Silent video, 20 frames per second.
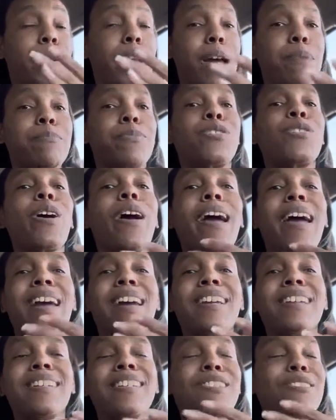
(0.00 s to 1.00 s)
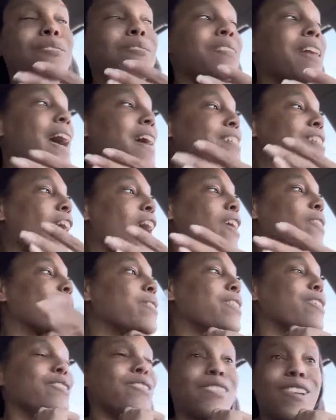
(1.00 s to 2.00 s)
I'm trying to not talk
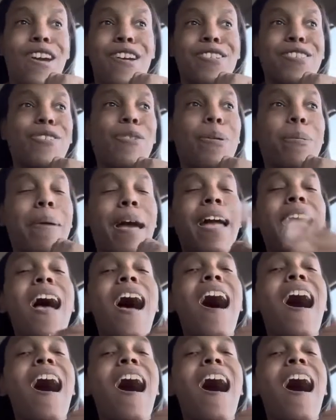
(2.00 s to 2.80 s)
when there's cars going by,